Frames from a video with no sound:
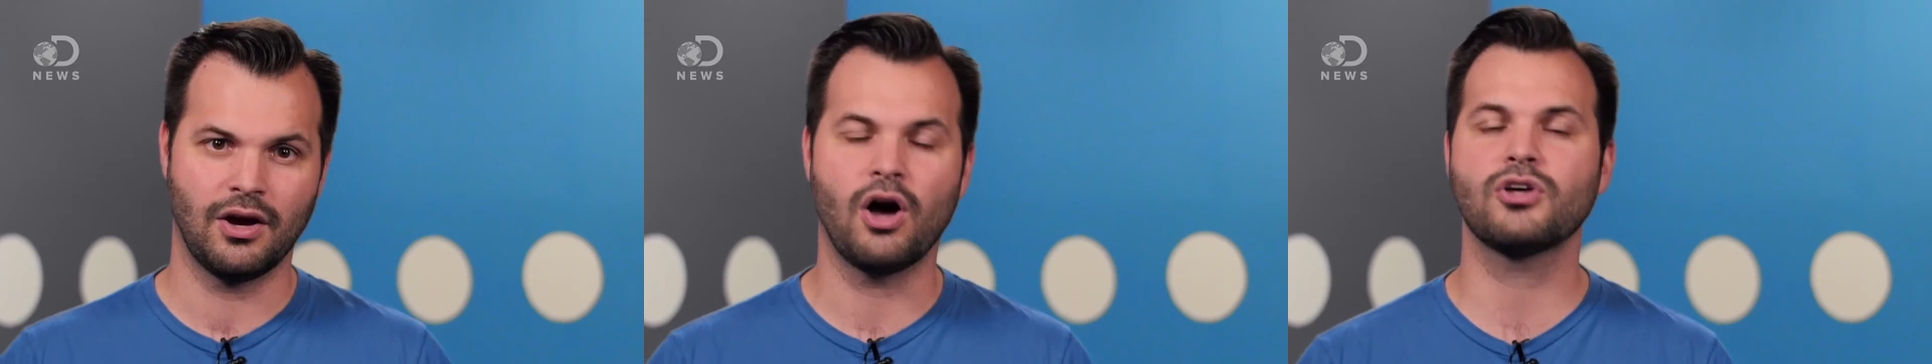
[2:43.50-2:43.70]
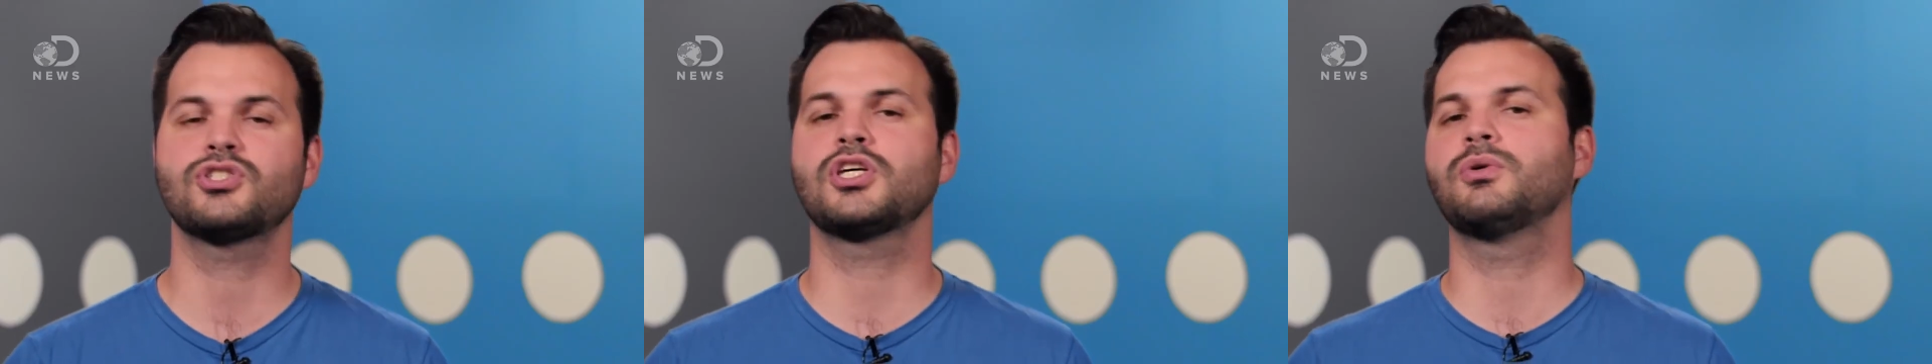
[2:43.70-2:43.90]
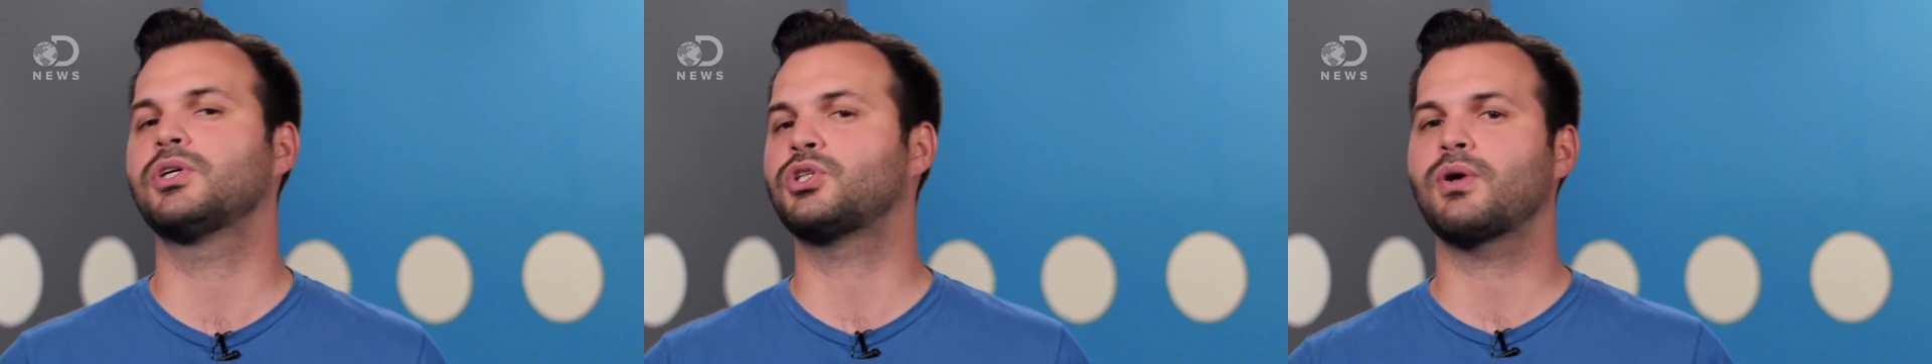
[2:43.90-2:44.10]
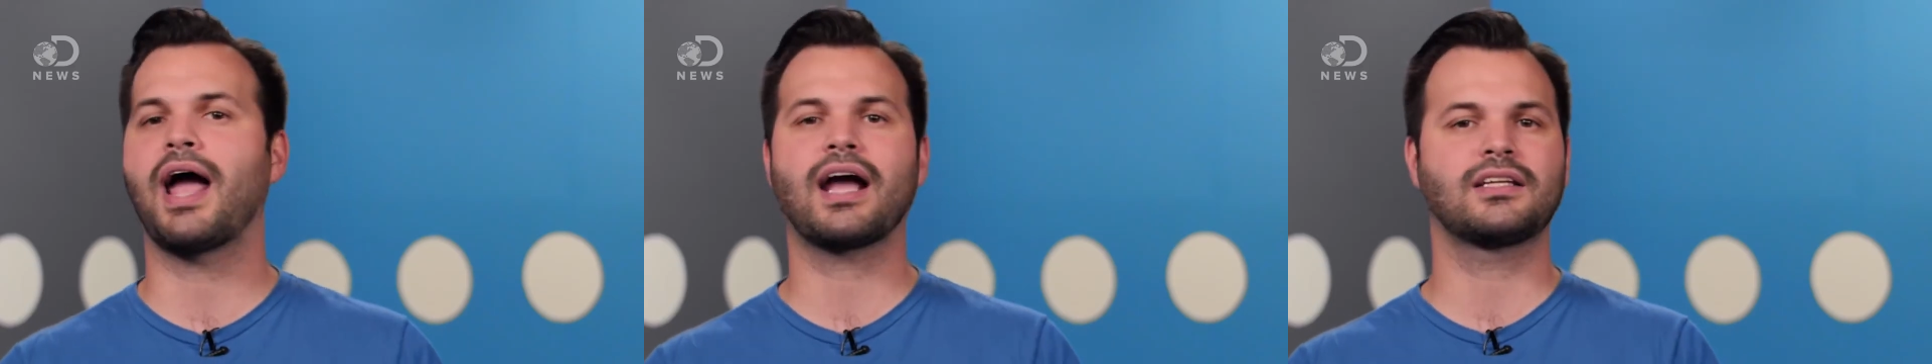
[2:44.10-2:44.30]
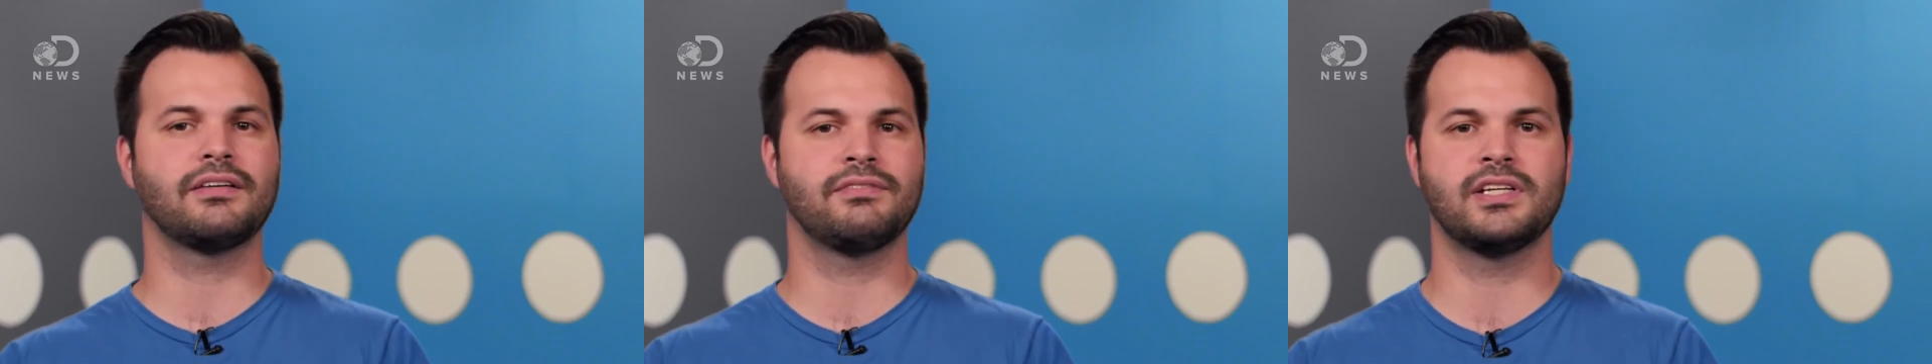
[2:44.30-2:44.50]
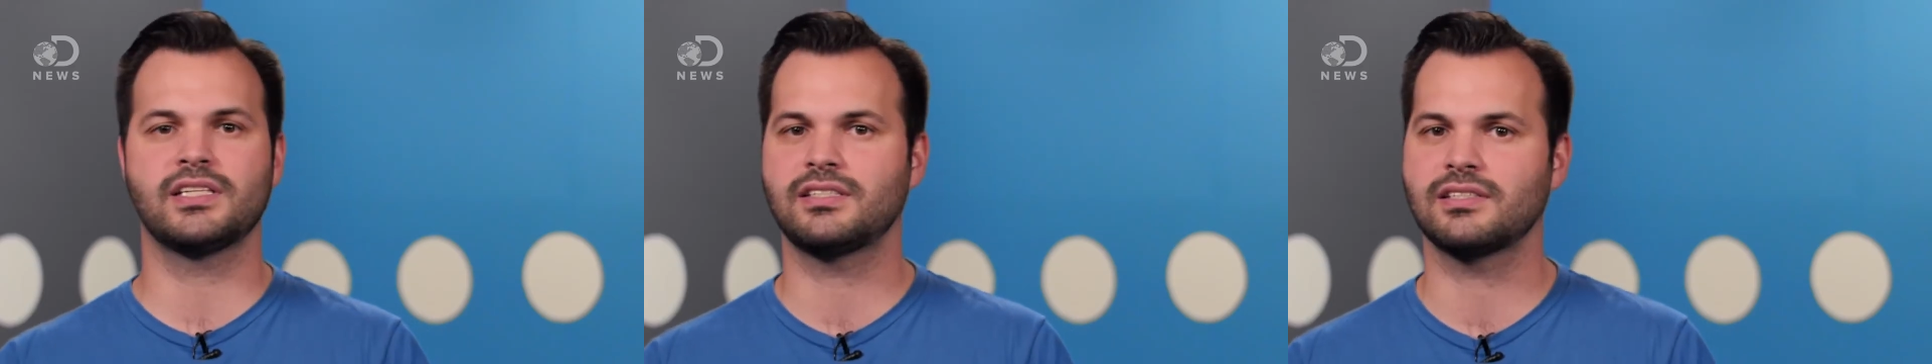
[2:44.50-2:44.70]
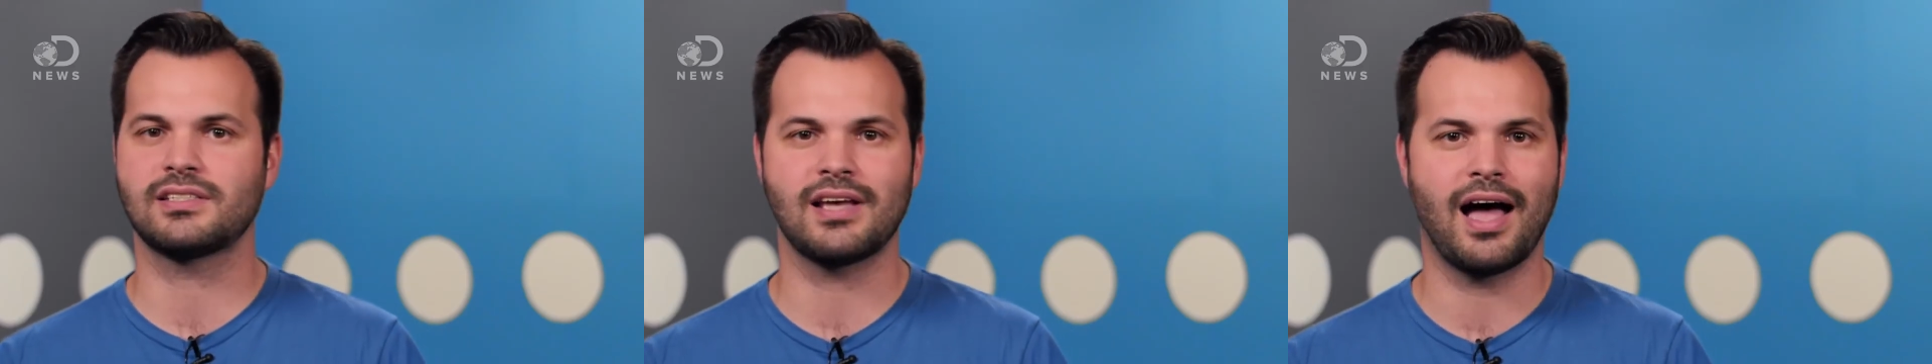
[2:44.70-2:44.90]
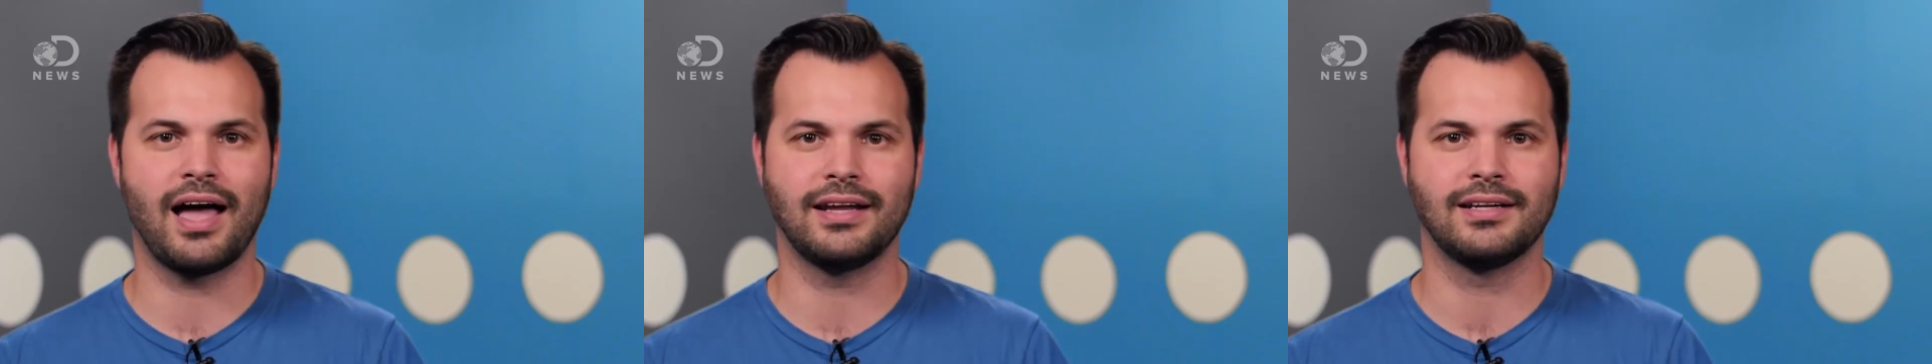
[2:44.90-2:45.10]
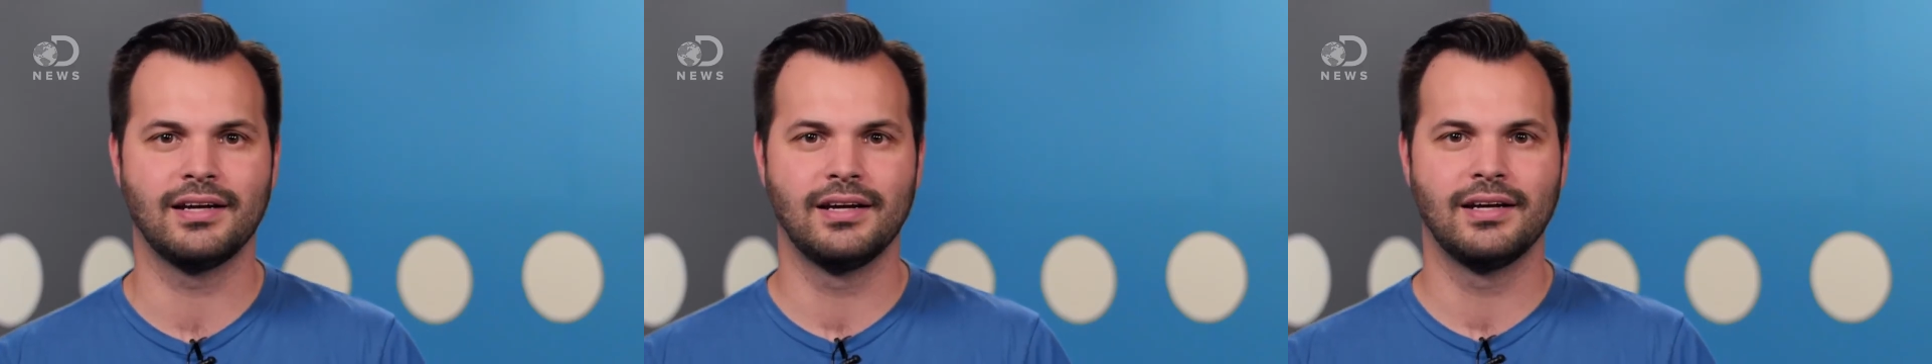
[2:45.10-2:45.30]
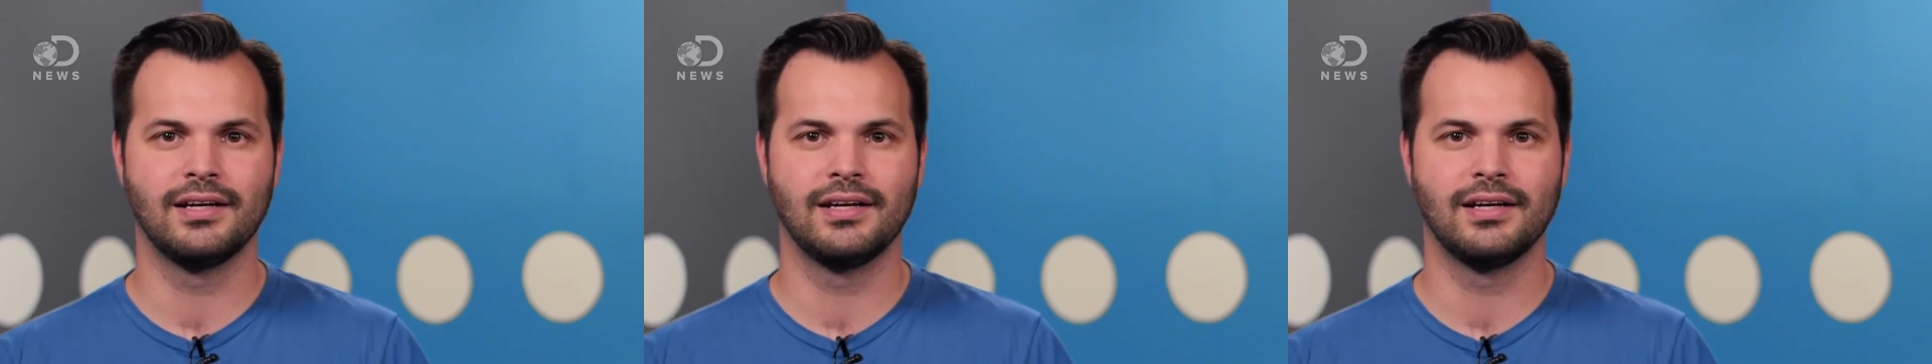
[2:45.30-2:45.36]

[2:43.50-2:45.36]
Also, attractiveness aside,